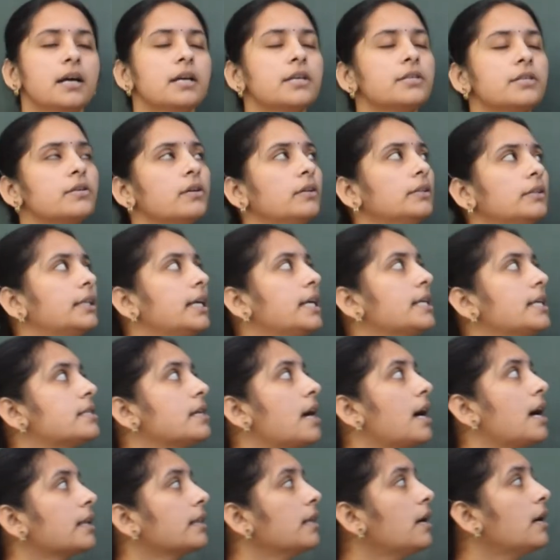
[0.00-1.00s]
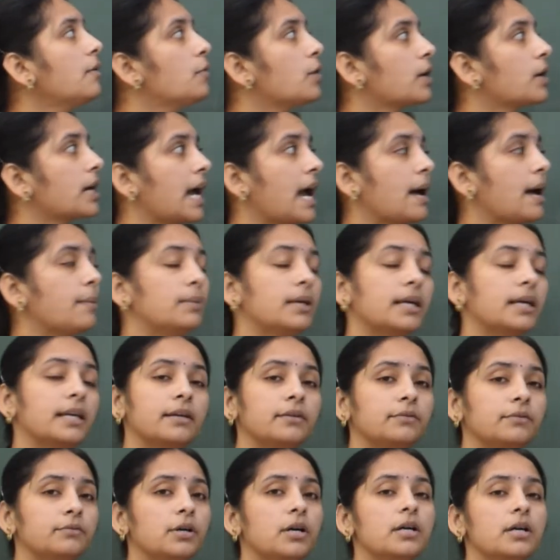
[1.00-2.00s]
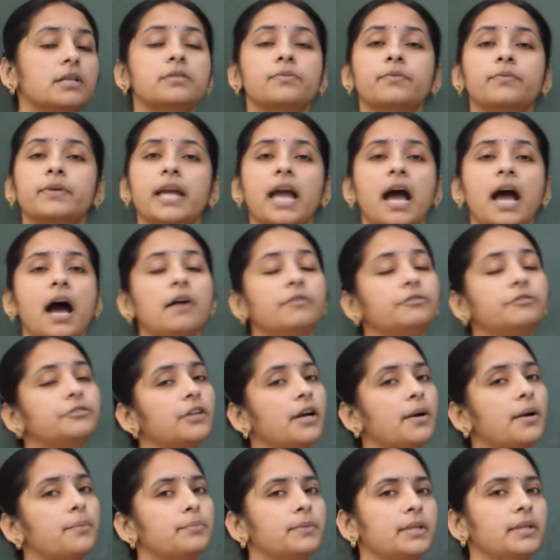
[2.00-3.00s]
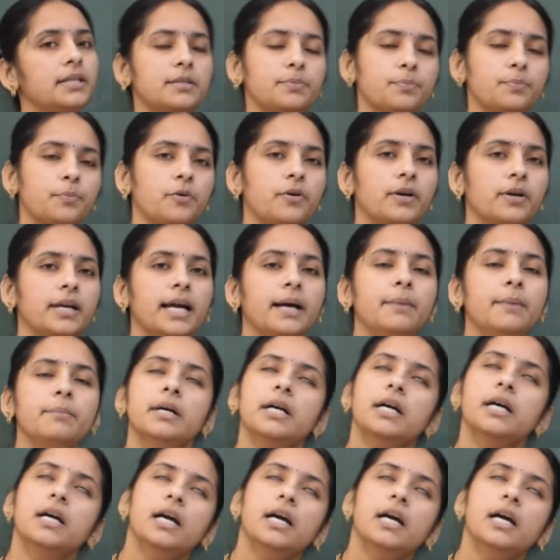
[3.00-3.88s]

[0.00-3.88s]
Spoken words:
So, these are the vocabulary words we have from this poem.